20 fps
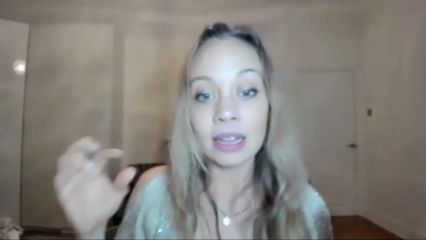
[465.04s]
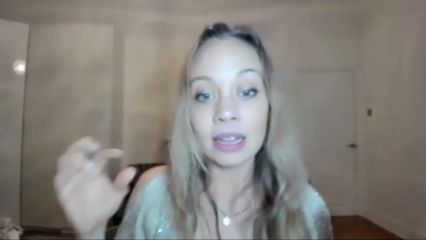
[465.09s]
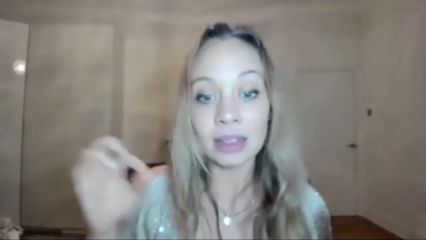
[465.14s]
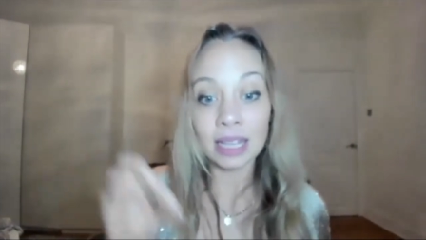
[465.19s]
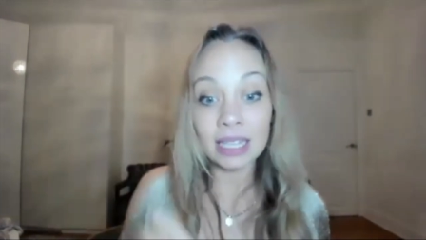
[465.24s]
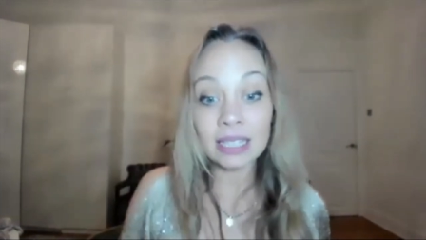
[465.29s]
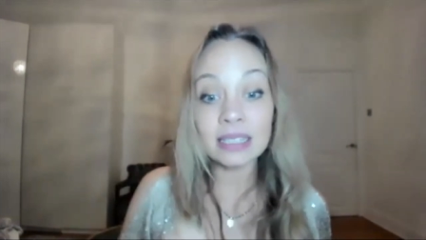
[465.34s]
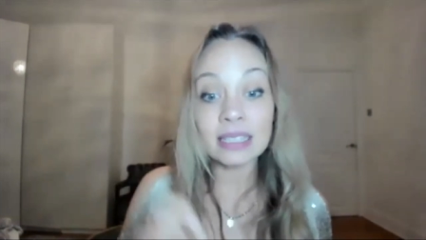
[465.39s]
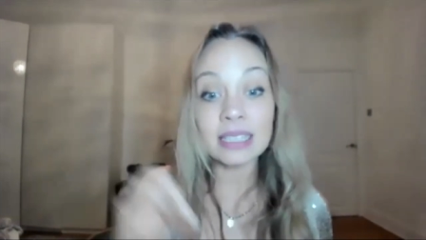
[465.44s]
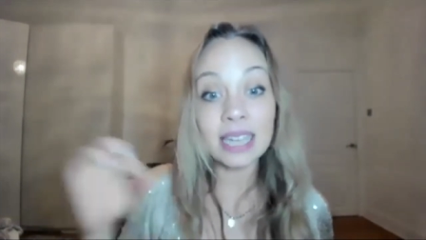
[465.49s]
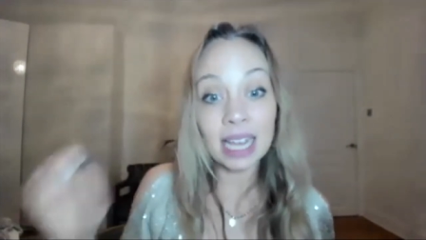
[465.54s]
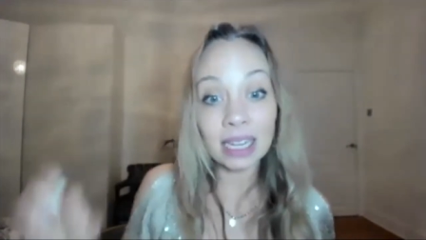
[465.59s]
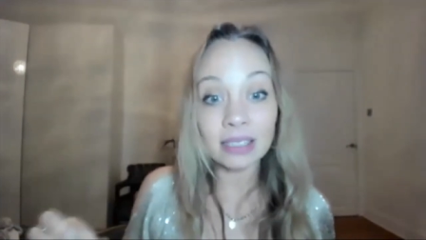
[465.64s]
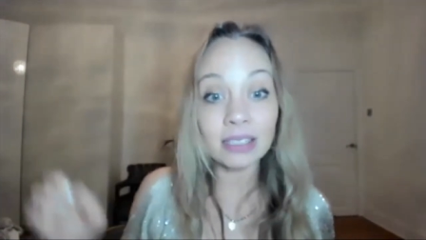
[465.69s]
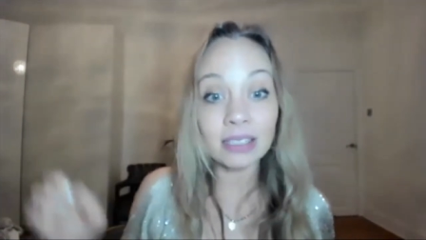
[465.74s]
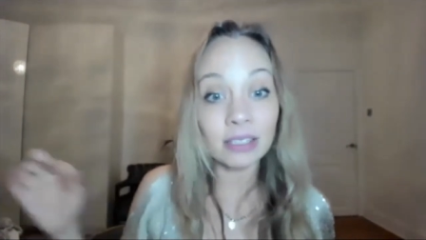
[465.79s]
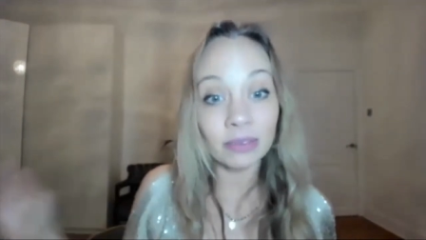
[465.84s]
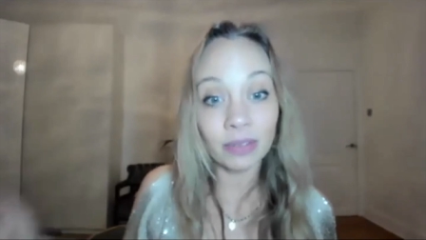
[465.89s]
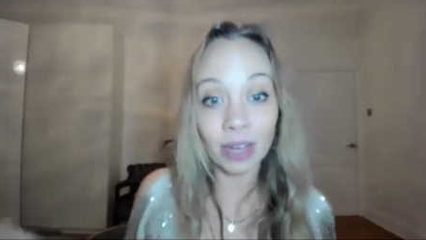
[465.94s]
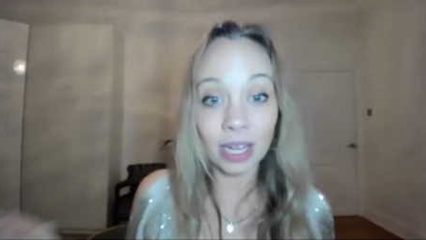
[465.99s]
This
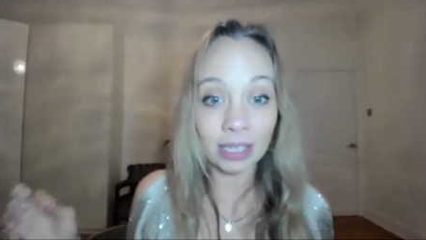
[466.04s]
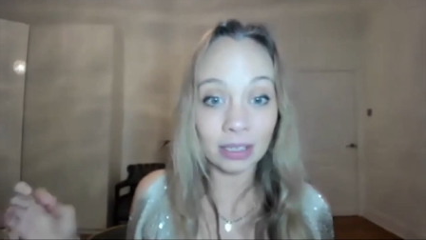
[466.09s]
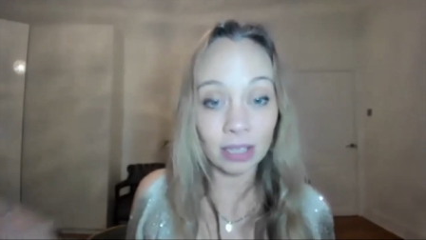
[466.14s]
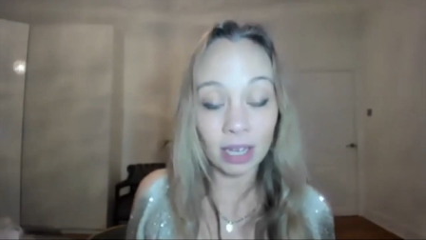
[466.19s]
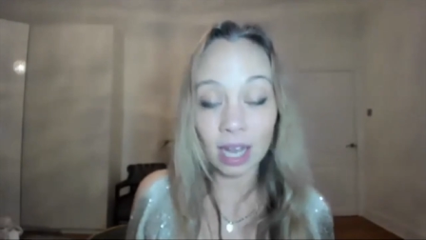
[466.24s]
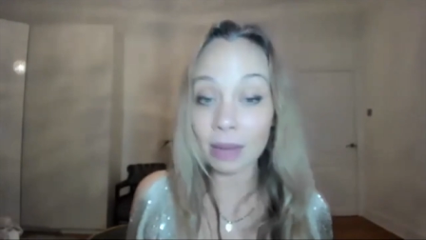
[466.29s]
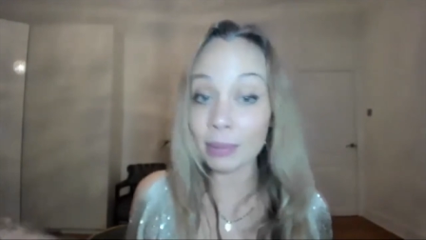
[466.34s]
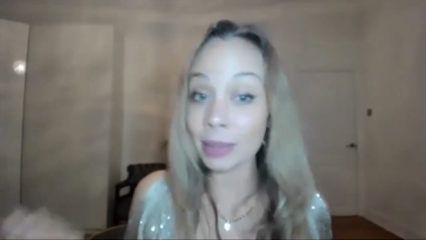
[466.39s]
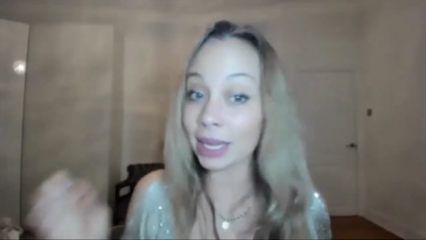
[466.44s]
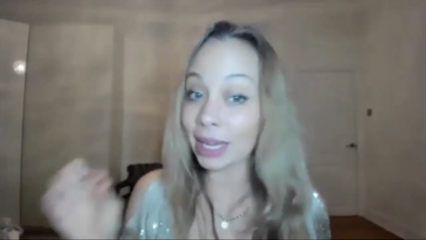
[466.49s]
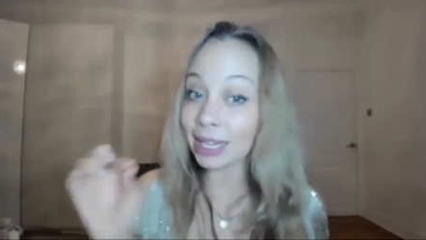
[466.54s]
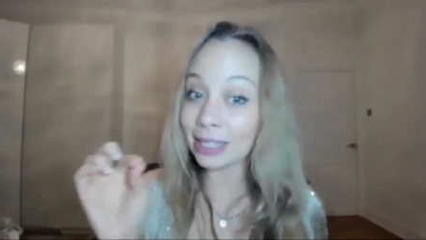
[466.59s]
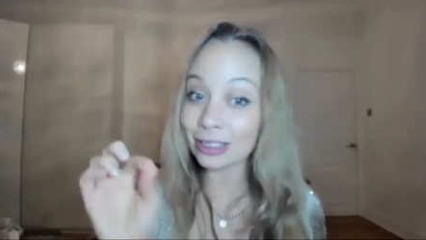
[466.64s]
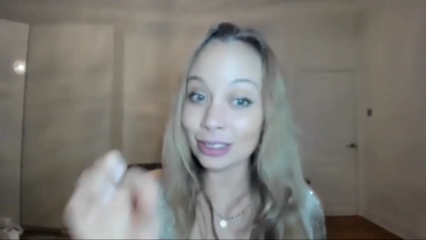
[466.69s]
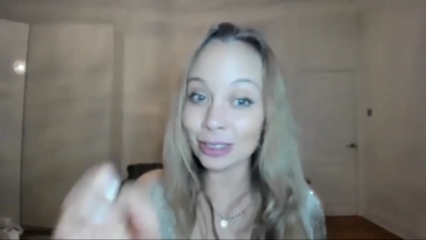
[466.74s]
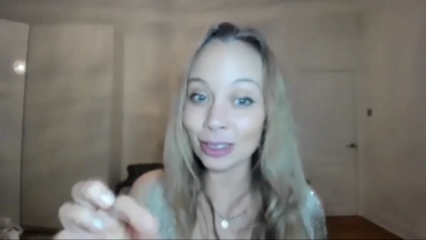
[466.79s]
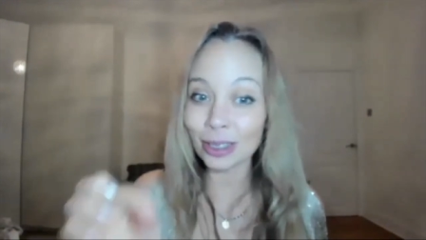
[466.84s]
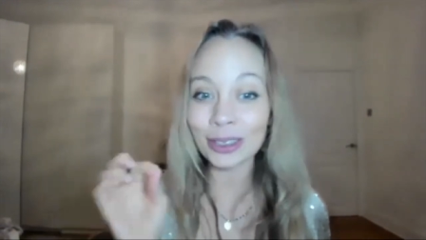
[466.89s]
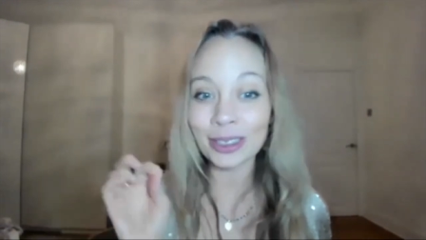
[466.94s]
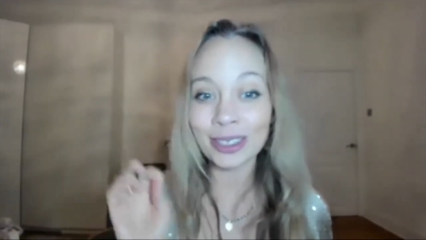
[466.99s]
next divine timing is
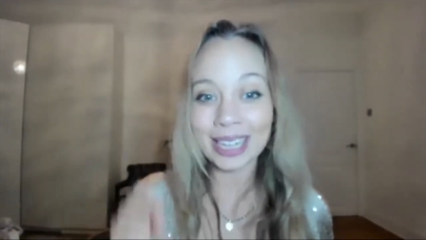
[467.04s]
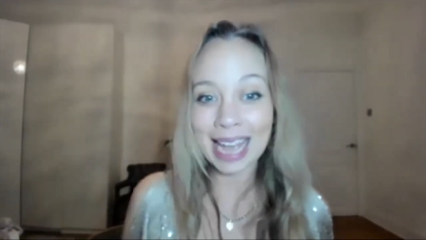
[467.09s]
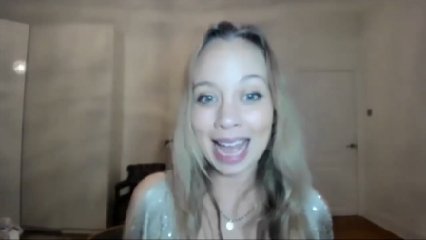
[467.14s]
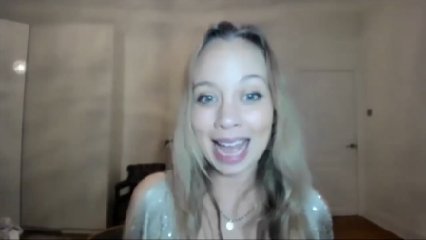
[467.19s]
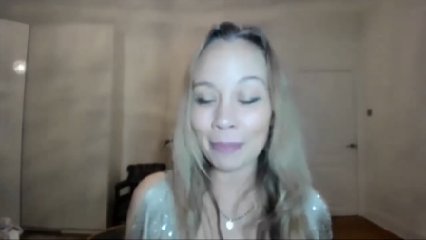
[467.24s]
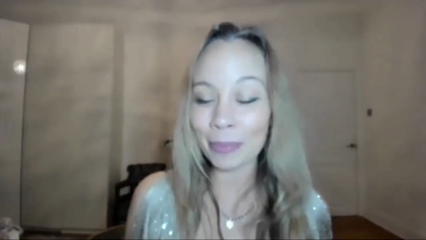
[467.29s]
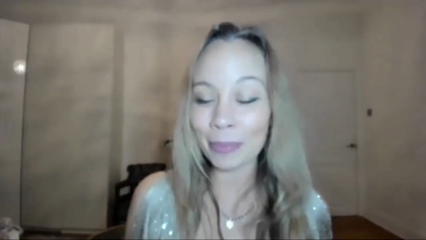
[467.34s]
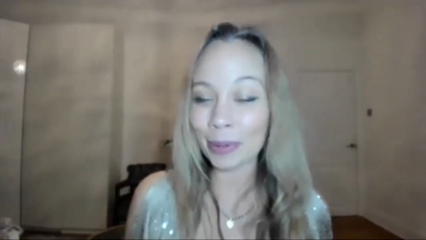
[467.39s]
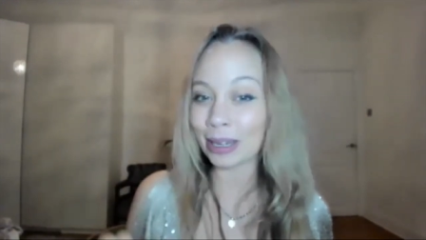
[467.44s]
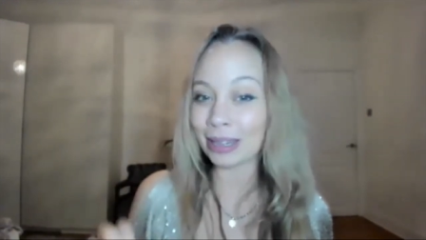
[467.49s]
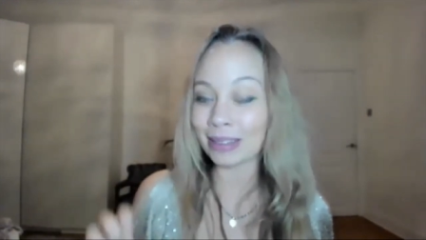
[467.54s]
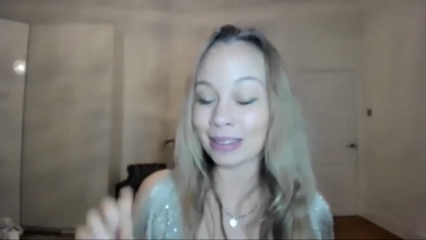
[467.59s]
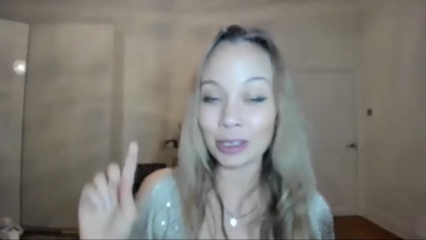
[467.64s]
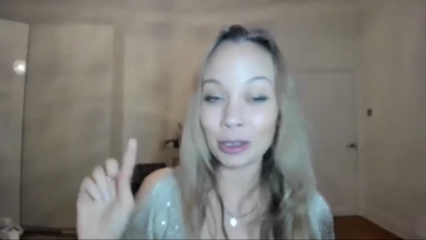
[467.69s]
not going to happen.